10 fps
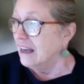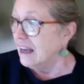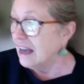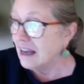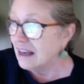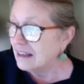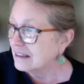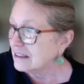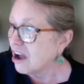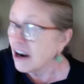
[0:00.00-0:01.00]

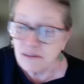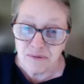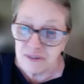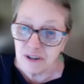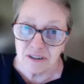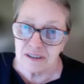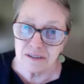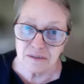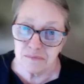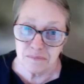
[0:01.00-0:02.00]

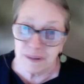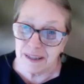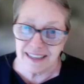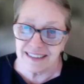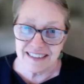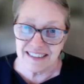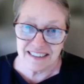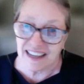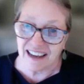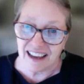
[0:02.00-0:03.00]
harmful plants
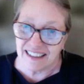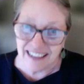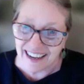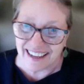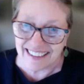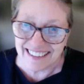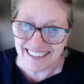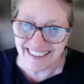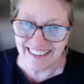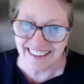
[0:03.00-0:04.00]
on land.
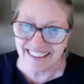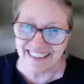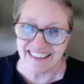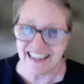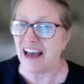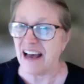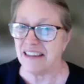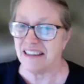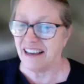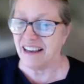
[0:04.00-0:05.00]

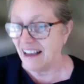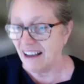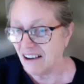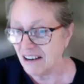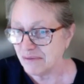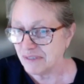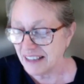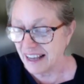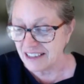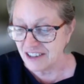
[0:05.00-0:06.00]
The harmful
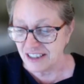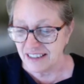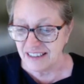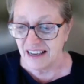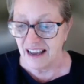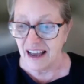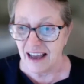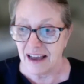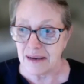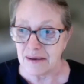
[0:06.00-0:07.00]
algae,
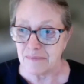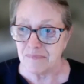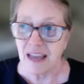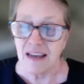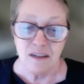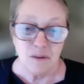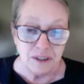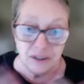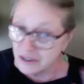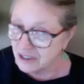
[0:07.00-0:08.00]
we
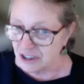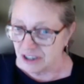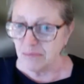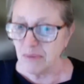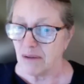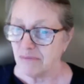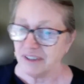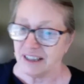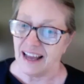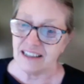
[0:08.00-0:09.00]
use the term
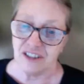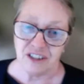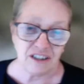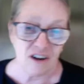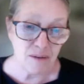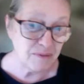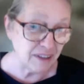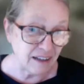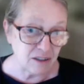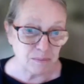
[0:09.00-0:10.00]
harmful algae or harmful
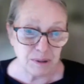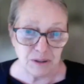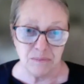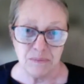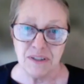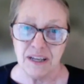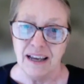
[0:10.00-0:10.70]
algal blooms